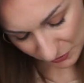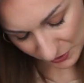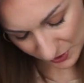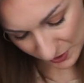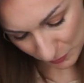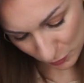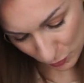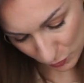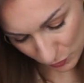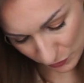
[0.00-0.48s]

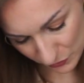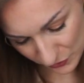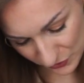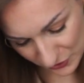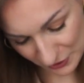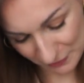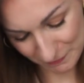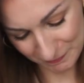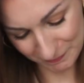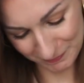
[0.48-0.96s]
really
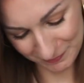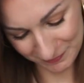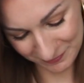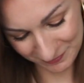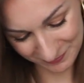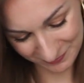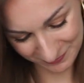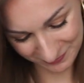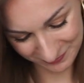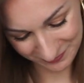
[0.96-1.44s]
moves.
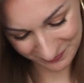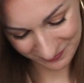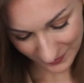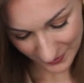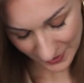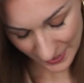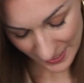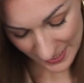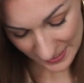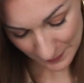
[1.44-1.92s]

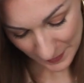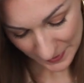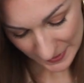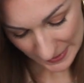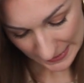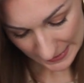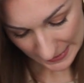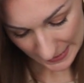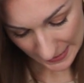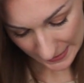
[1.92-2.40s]
Yes, but
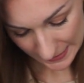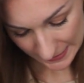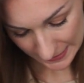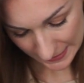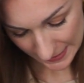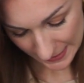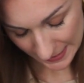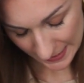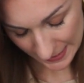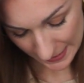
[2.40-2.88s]
it's
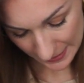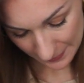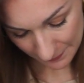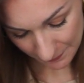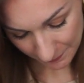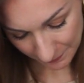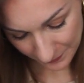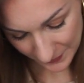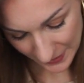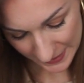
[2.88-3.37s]

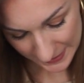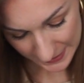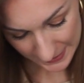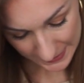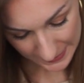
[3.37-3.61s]
nicely